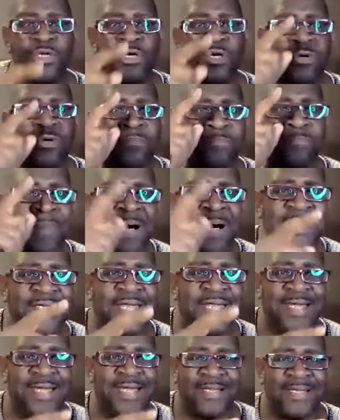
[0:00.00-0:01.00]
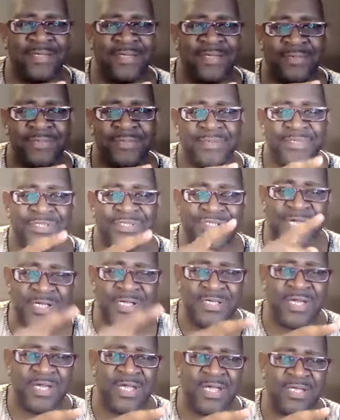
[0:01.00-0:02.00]
Monday,
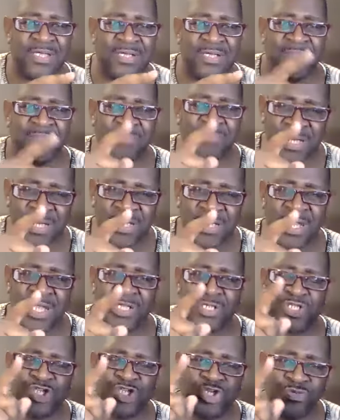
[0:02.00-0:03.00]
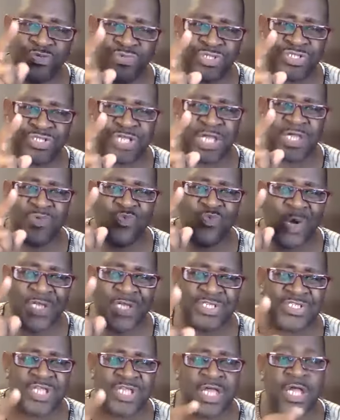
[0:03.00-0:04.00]
Sunday, Monday, Tuesday,
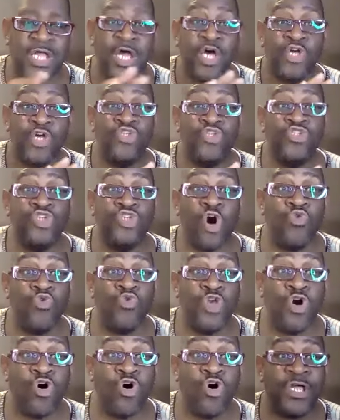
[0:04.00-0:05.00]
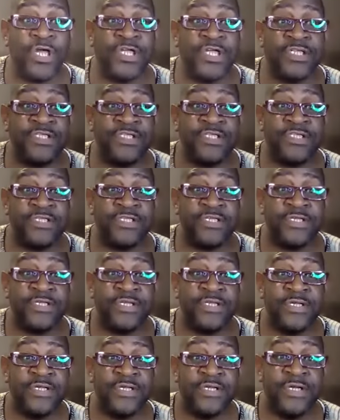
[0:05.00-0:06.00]
Wednesday, no noise.
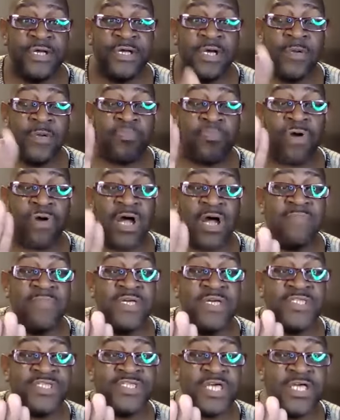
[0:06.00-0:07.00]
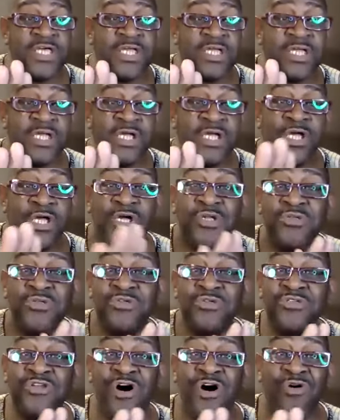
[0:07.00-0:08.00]
Prayer meeting,
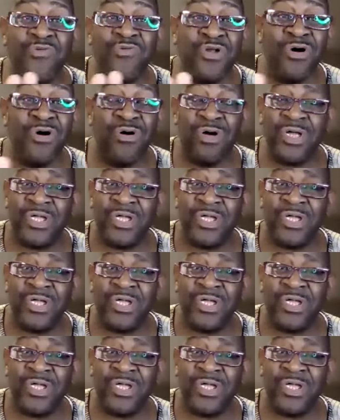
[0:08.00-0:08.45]
no noise.